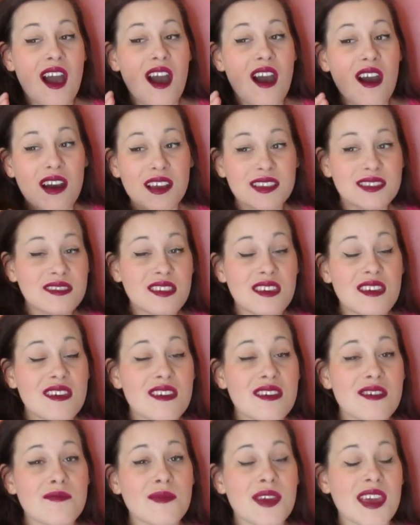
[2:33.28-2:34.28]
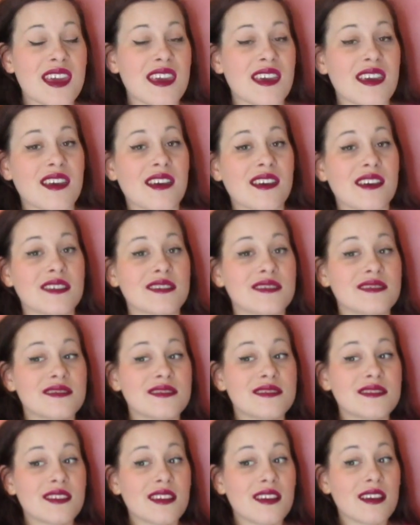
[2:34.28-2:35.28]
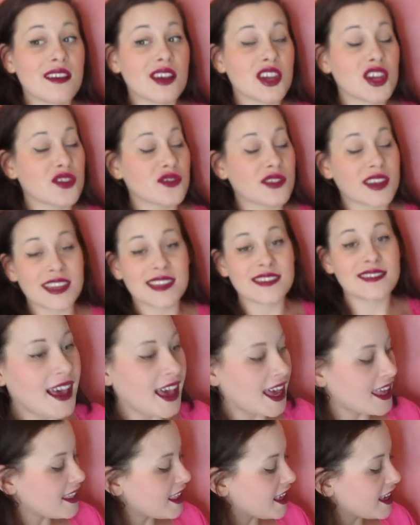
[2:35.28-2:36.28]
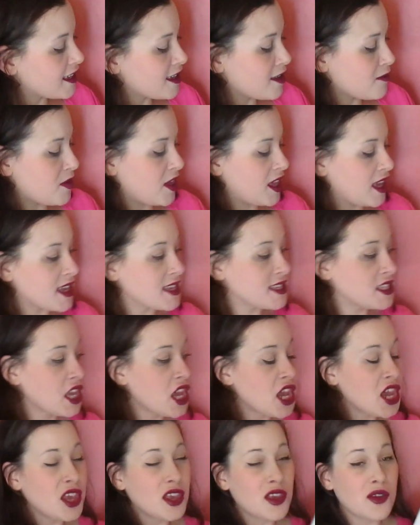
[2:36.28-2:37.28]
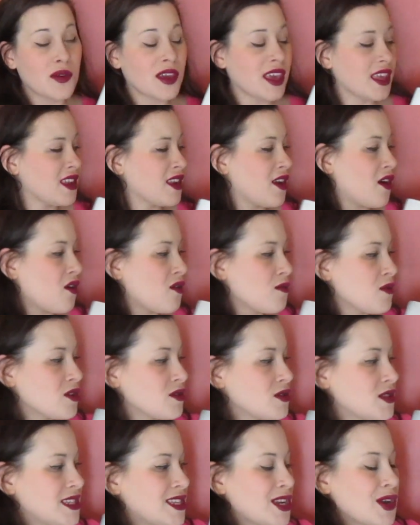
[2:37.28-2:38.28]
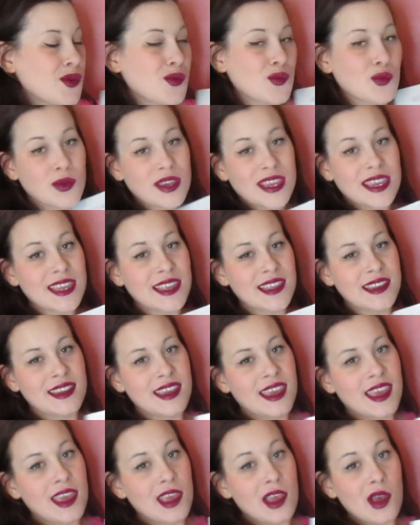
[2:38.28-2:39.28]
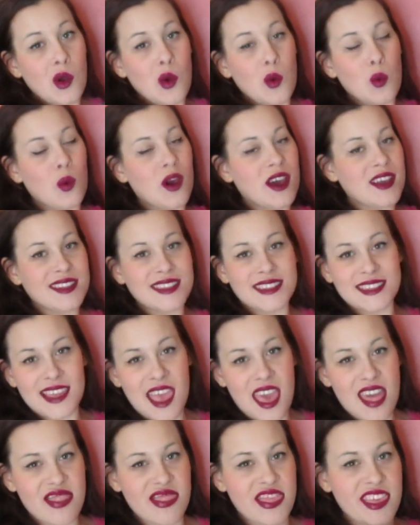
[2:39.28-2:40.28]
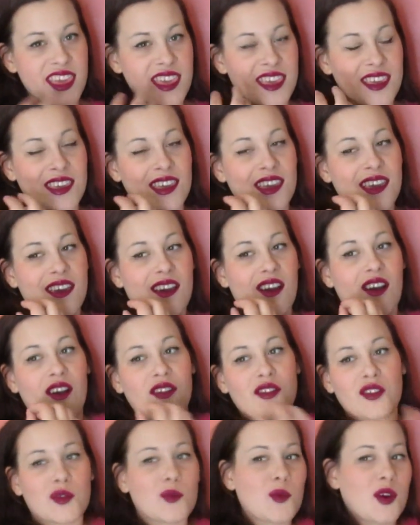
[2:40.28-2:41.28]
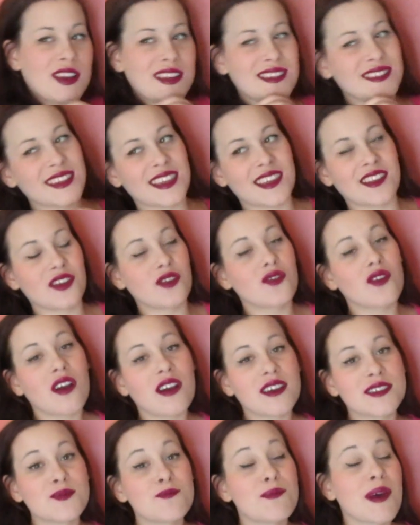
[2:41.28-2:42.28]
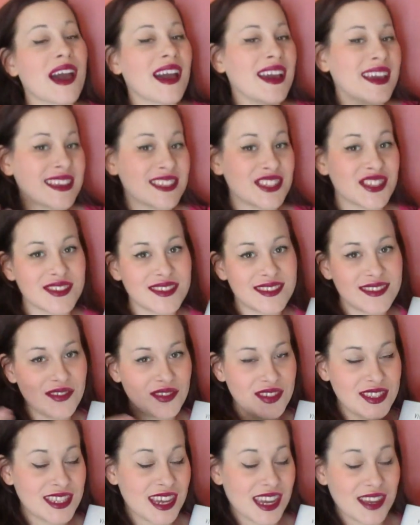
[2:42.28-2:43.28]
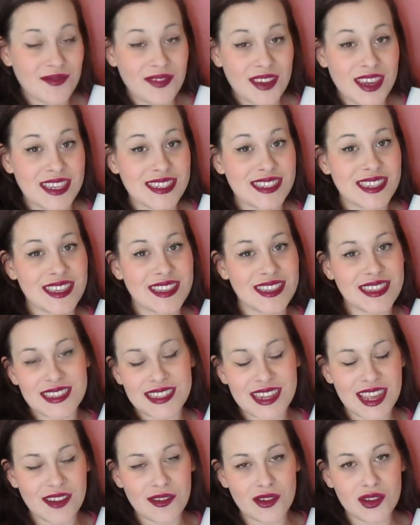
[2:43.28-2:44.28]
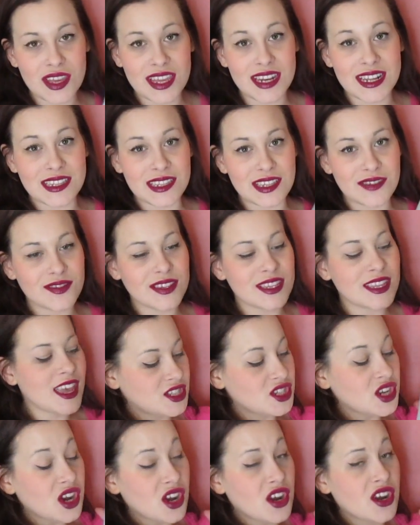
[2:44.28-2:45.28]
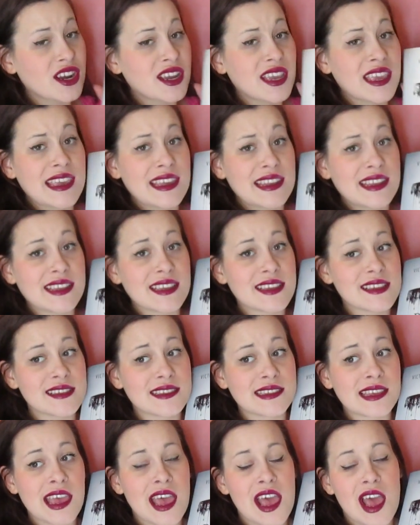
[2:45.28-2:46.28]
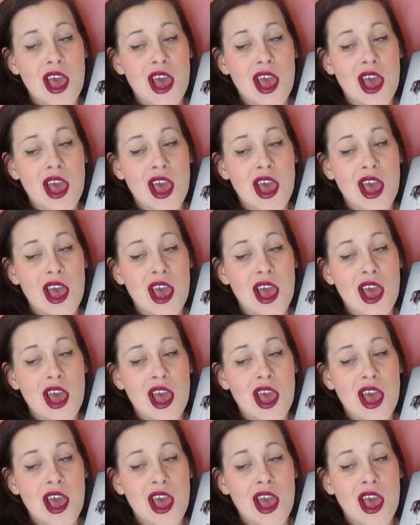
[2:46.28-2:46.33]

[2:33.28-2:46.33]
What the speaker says: awesome and great. I like it because you can almost read what the author wanted to get across by just the typeface in this title, and I love it. Dark, it is